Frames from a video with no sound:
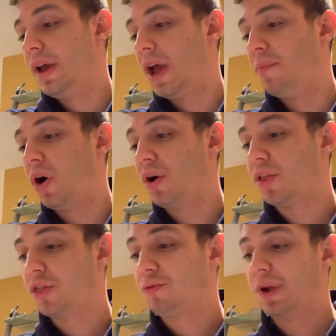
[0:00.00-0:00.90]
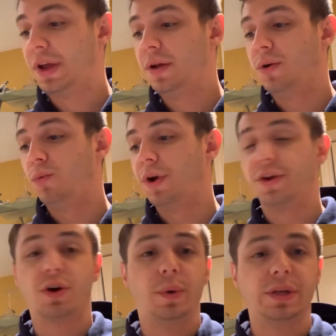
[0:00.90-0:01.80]
In part 3, what
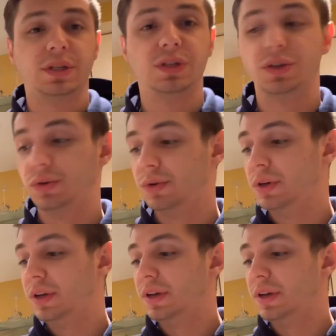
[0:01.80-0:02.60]
you're going to do